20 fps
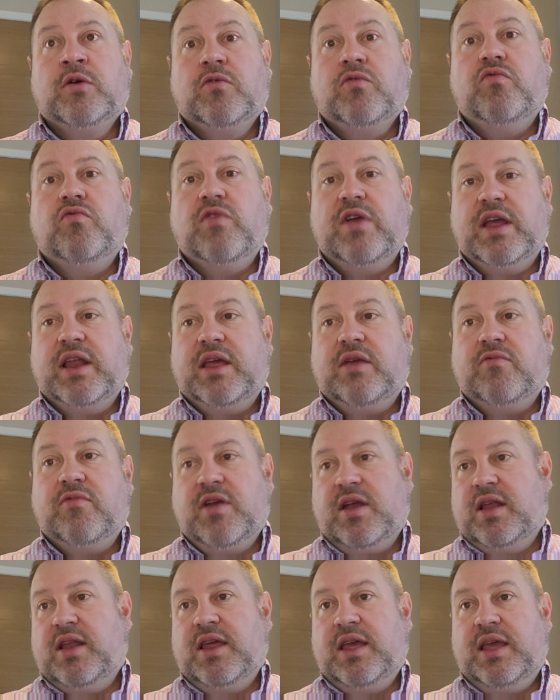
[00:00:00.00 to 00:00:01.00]
really,
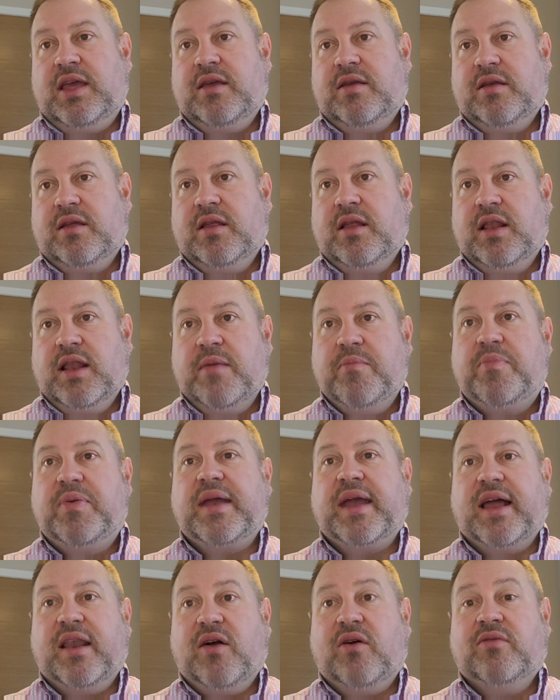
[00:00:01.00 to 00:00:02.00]
really
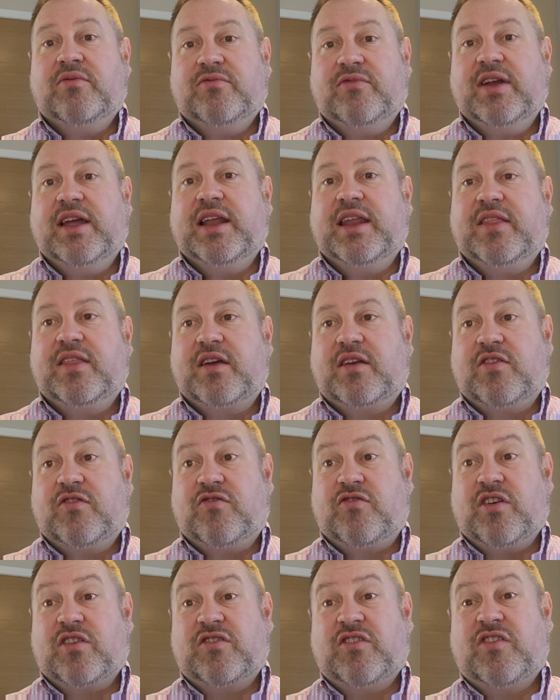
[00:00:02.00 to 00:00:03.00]
limping along, really, the
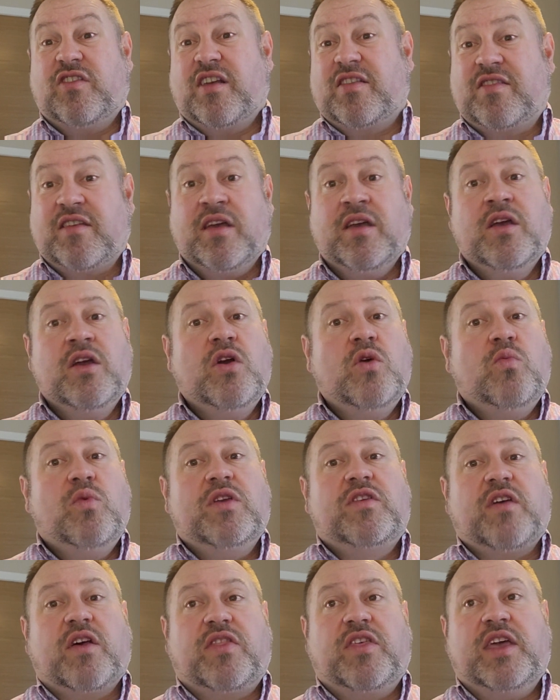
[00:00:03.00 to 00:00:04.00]
construction sector,
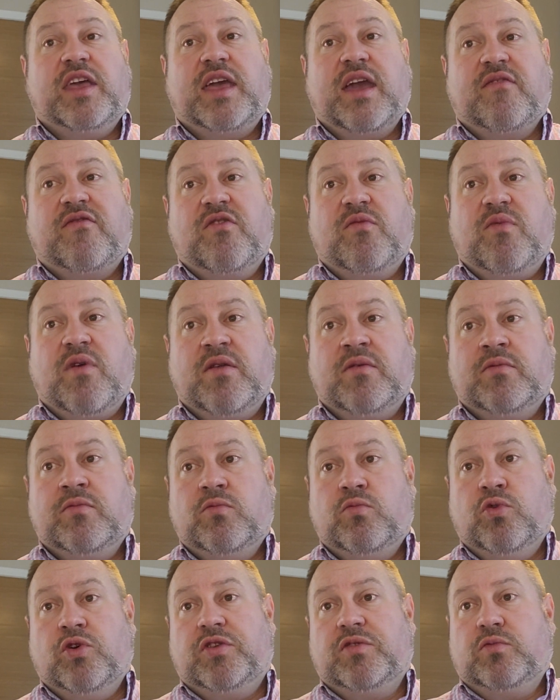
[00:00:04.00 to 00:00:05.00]
which I think everyone
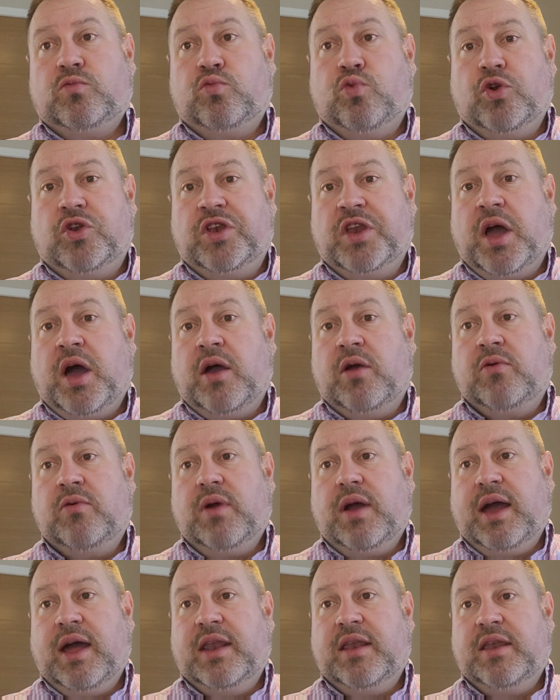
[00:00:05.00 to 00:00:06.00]
would know,
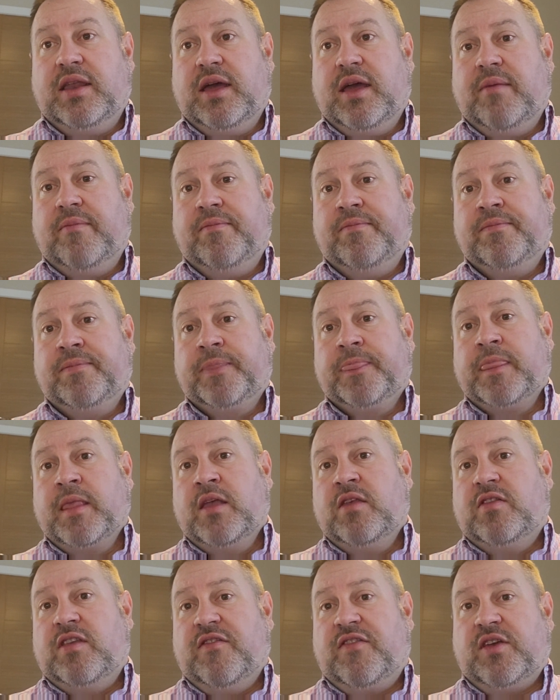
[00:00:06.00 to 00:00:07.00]
and
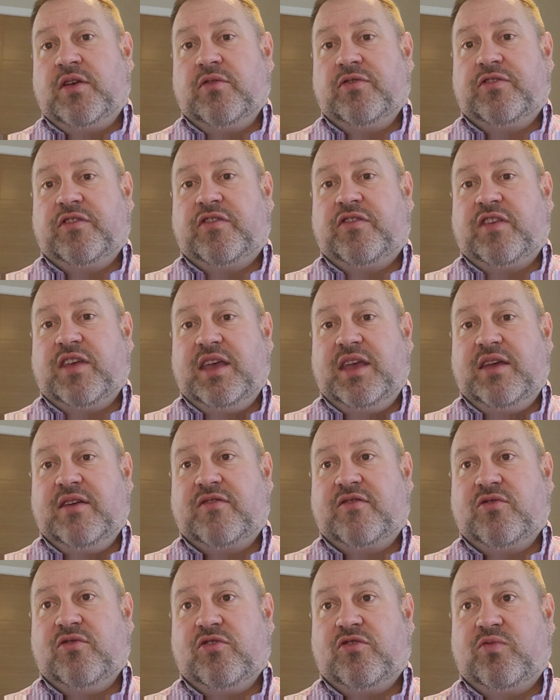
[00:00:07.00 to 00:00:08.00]
difficult to see,
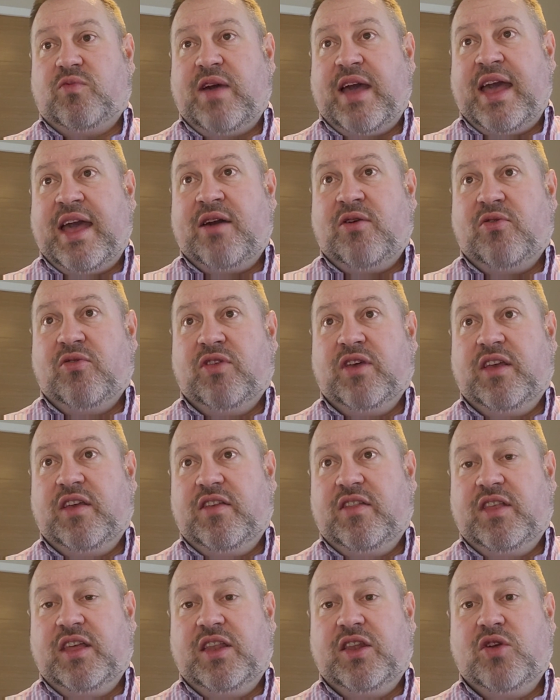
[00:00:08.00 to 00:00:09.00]
of course, where all
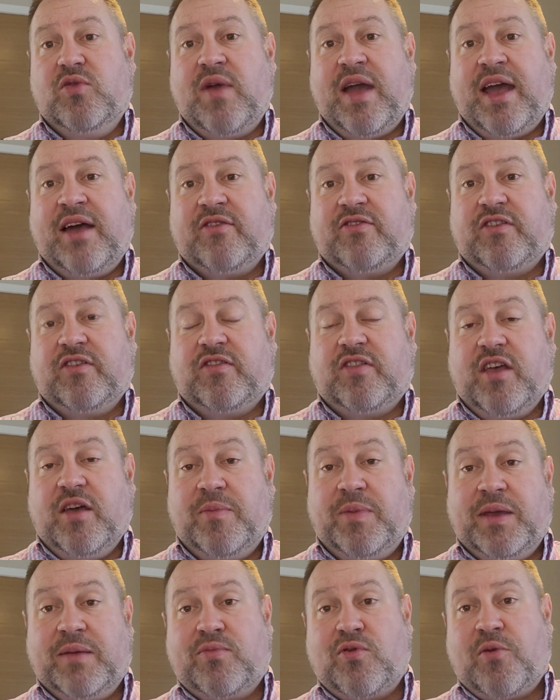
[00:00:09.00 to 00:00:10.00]
the new houses that are
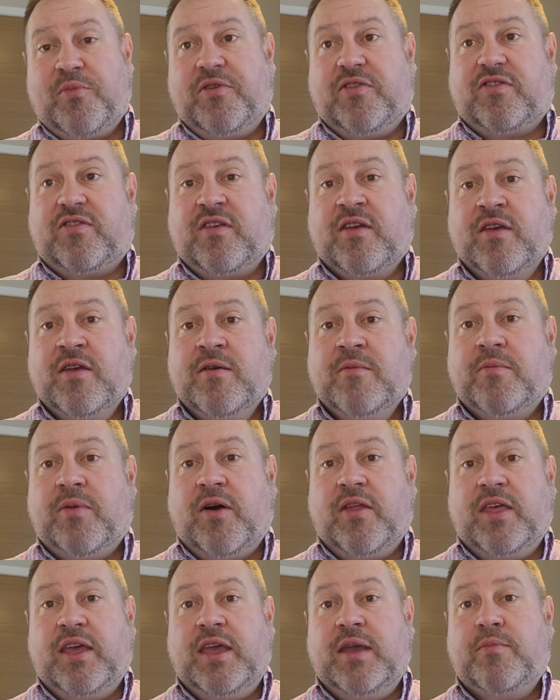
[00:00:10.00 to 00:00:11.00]
being promised
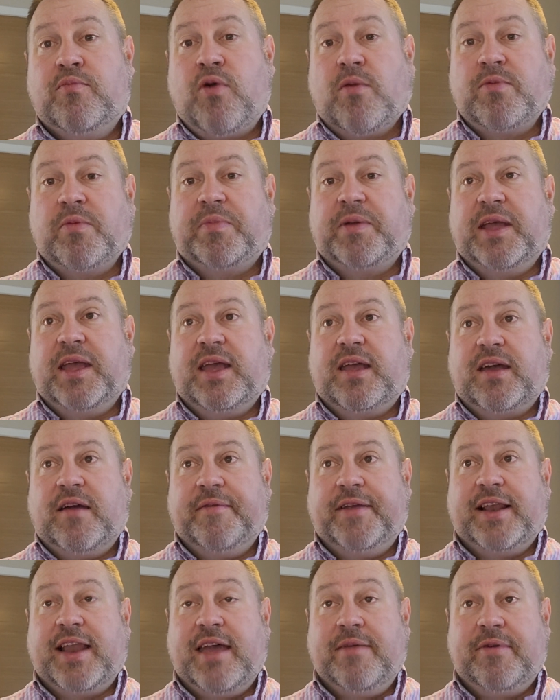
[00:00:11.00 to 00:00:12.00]
by the probably
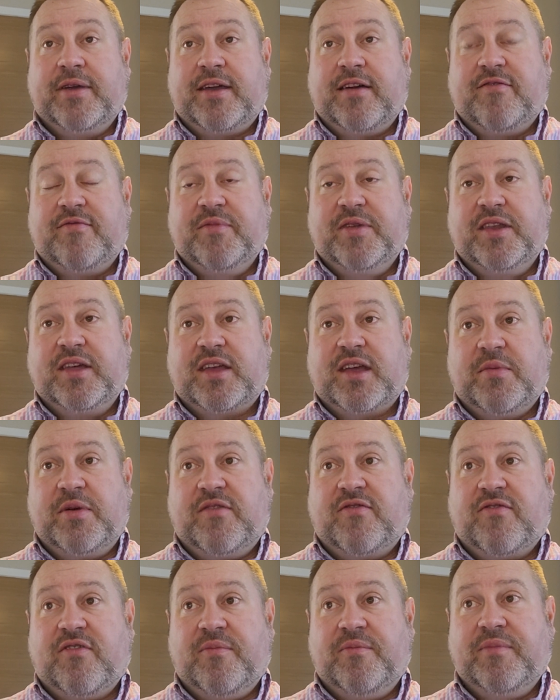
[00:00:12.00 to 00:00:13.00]
incoming Labour government are coming
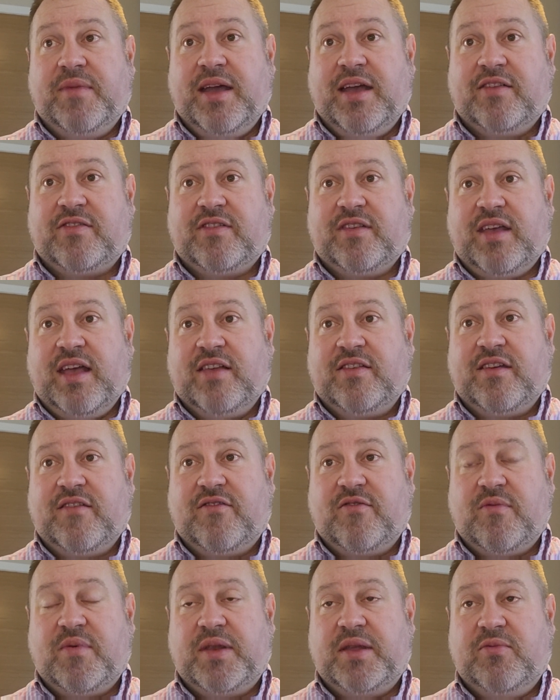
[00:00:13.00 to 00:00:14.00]
from, as
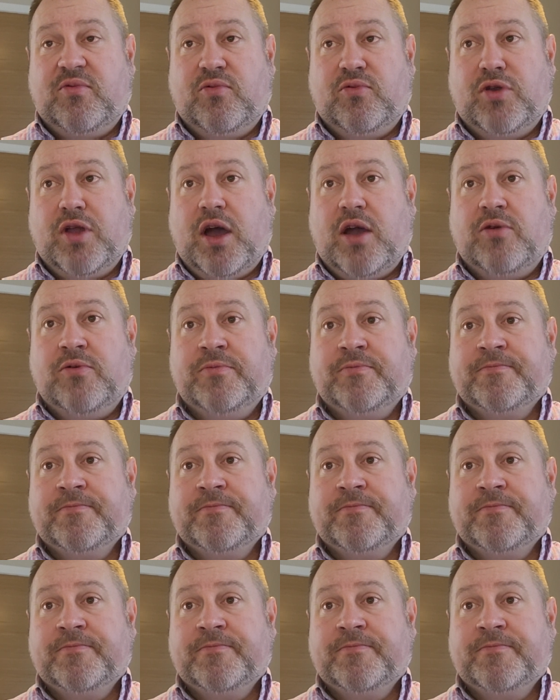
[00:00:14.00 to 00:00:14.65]
everybody will know.